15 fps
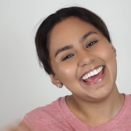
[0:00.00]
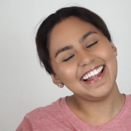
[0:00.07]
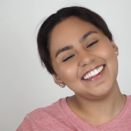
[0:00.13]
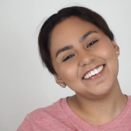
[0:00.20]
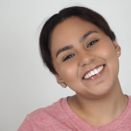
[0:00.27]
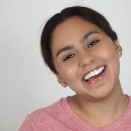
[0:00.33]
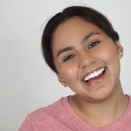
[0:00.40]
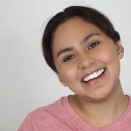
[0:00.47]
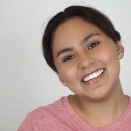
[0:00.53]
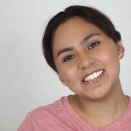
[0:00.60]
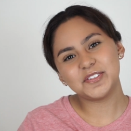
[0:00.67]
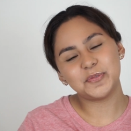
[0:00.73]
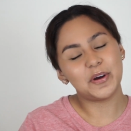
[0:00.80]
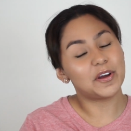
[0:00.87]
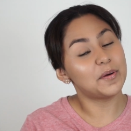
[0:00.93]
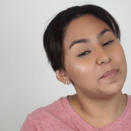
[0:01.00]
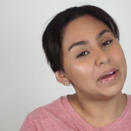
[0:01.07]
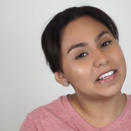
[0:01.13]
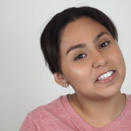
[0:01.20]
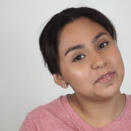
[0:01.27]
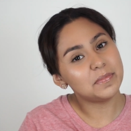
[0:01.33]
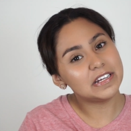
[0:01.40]
Hello guys, welcome
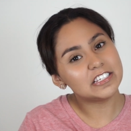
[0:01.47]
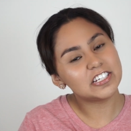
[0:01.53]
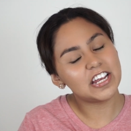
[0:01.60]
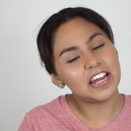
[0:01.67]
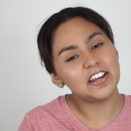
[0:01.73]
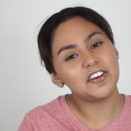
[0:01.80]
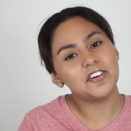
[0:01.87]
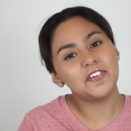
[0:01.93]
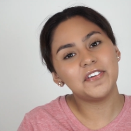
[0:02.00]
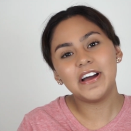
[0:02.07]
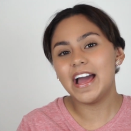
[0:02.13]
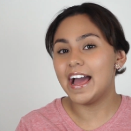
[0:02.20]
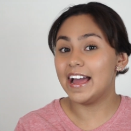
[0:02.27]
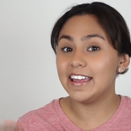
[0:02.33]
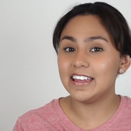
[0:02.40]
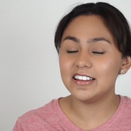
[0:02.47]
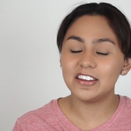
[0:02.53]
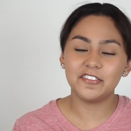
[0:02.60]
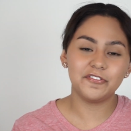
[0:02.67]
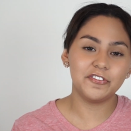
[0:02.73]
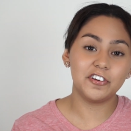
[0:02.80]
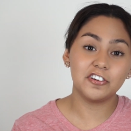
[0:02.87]
back to my channel. Hi, and
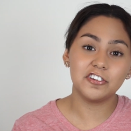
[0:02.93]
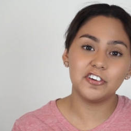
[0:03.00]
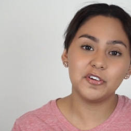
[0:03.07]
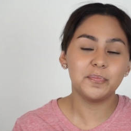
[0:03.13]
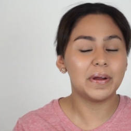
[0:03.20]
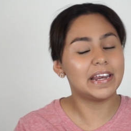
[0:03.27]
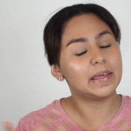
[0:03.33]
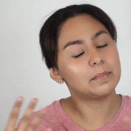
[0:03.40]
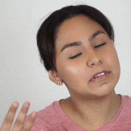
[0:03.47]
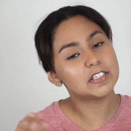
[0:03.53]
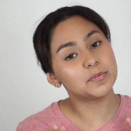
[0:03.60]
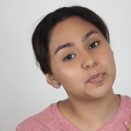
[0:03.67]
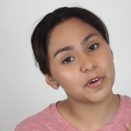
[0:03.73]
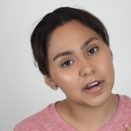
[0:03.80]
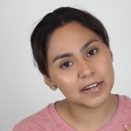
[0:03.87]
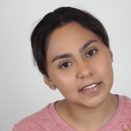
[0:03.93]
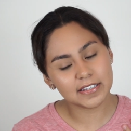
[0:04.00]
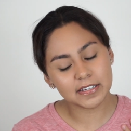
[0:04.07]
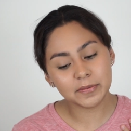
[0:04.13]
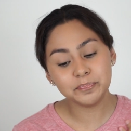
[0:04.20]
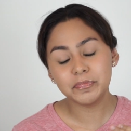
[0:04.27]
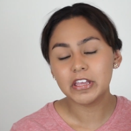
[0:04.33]
if you're new, my name is
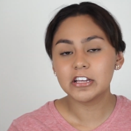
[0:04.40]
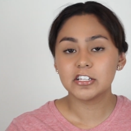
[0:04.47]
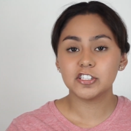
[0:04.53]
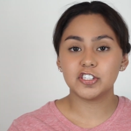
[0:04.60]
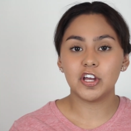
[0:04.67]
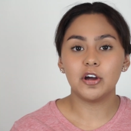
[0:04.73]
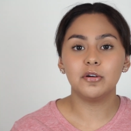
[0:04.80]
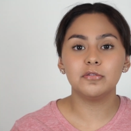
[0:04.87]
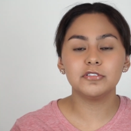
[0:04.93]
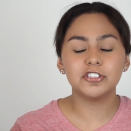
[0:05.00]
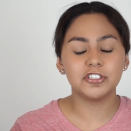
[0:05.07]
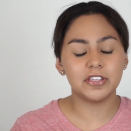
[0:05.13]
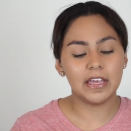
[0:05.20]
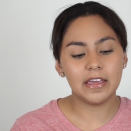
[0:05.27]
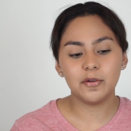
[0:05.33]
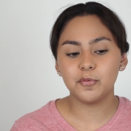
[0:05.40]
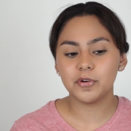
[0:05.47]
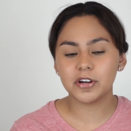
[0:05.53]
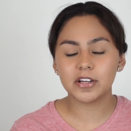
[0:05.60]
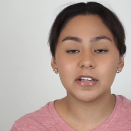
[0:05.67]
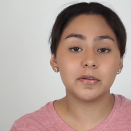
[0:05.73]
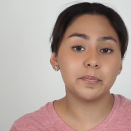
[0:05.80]
Brenda. So today
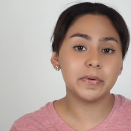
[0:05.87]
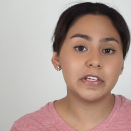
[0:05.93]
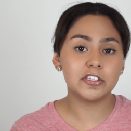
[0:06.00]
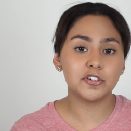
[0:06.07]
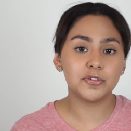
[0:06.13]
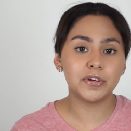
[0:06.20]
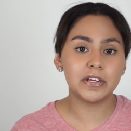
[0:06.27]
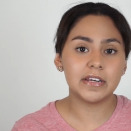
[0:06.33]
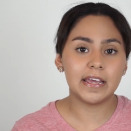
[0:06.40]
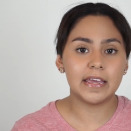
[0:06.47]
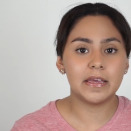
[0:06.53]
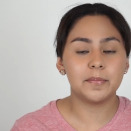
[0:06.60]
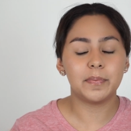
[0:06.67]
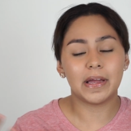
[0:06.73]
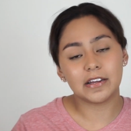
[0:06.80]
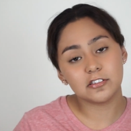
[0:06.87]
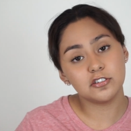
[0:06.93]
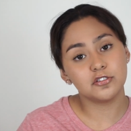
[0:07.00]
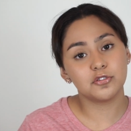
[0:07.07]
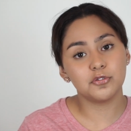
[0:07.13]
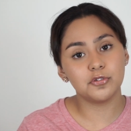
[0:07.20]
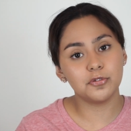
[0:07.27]
we're gonna be doing a back to
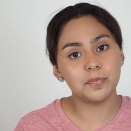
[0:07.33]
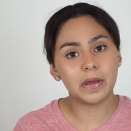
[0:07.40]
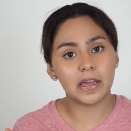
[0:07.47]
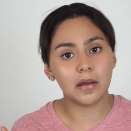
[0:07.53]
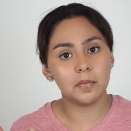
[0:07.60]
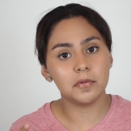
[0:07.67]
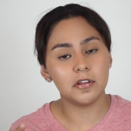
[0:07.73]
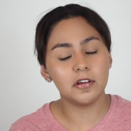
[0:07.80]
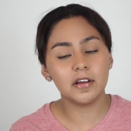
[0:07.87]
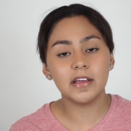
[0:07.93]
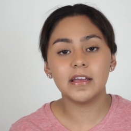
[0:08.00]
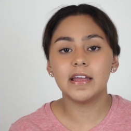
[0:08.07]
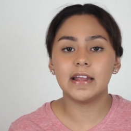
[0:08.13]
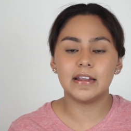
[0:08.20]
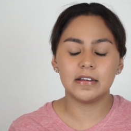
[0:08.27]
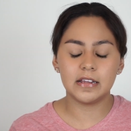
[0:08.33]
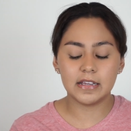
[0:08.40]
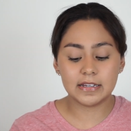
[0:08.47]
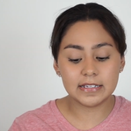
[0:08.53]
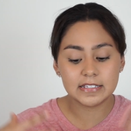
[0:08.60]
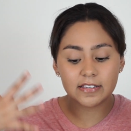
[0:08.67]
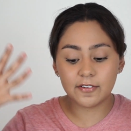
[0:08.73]
school makeup look, and
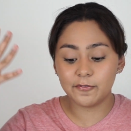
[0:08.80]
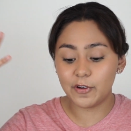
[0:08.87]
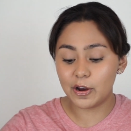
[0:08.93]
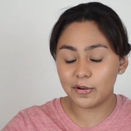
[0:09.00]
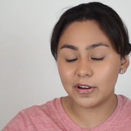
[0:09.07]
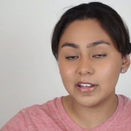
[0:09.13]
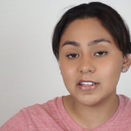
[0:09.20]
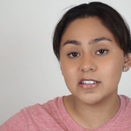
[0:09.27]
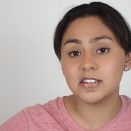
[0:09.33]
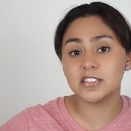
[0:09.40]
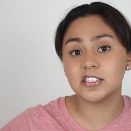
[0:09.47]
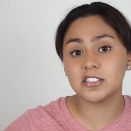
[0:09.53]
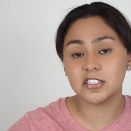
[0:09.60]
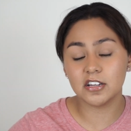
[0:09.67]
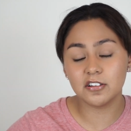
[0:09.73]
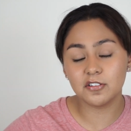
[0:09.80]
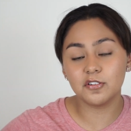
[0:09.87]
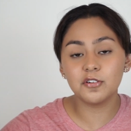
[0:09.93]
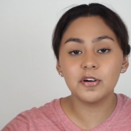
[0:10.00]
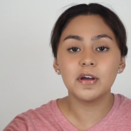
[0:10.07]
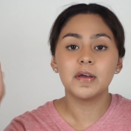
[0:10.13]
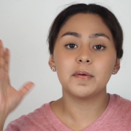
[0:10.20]
it is a very
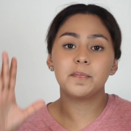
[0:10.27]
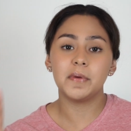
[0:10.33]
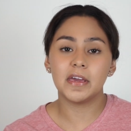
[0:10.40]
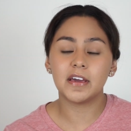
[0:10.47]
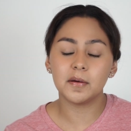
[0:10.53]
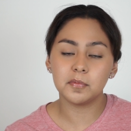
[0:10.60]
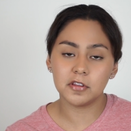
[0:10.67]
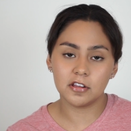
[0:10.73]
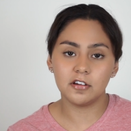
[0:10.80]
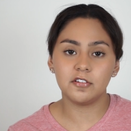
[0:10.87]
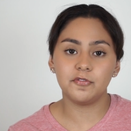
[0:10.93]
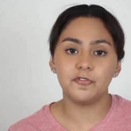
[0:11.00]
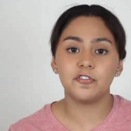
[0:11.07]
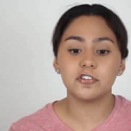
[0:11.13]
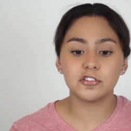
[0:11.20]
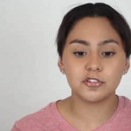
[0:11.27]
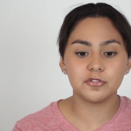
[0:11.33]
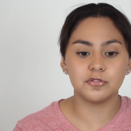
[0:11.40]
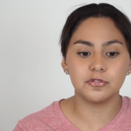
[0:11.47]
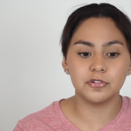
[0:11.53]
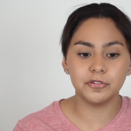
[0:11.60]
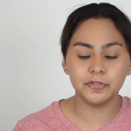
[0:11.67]
subtle makeup look for
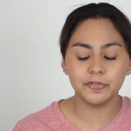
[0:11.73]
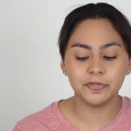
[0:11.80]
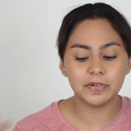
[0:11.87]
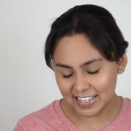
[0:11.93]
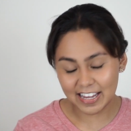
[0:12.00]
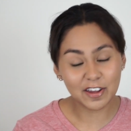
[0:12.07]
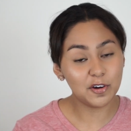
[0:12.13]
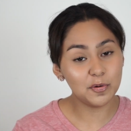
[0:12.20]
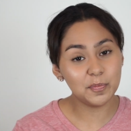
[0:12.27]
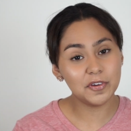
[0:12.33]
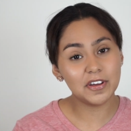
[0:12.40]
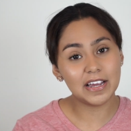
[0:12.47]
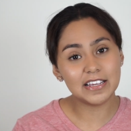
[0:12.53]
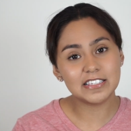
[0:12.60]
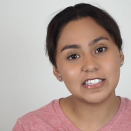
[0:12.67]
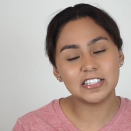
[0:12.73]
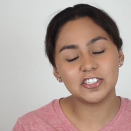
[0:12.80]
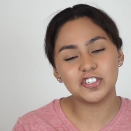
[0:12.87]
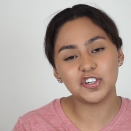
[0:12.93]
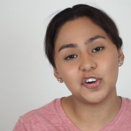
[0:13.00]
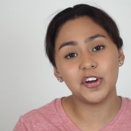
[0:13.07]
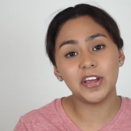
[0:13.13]
school. So I hope you guys
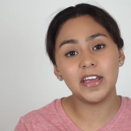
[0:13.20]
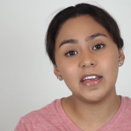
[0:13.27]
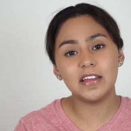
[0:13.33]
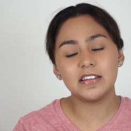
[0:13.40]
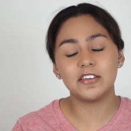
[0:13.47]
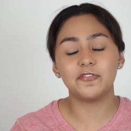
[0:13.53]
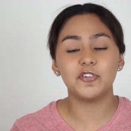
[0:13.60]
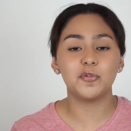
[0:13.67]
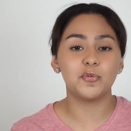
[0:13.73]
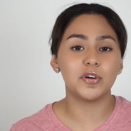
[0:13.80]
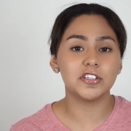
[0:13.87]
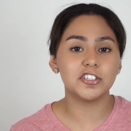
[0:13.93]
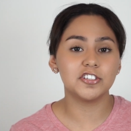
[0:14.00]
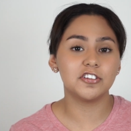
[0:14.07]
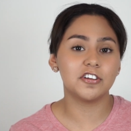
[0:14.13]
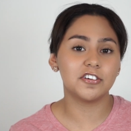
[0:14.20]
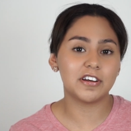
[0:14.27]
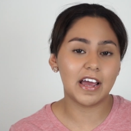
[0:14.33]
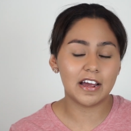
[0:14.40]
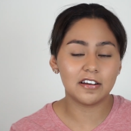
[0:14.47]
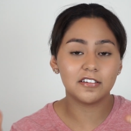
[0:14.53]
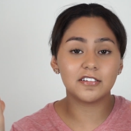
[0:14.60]
enjoy it, and if you want to learn
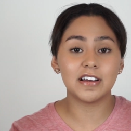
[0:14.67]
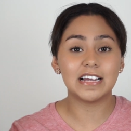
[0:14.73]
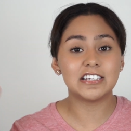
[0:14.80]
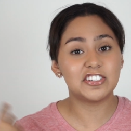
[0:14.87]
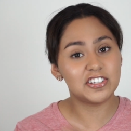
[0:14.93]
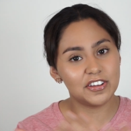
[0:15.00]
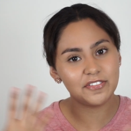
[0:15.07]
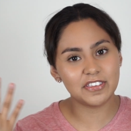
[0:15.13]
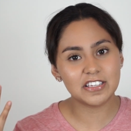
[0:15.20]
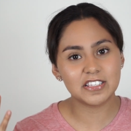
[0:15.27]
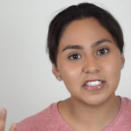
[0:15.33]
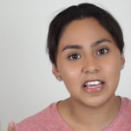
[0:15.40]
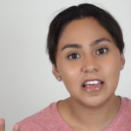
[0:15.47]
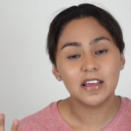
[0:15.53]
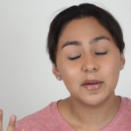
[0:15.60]
how to achieve this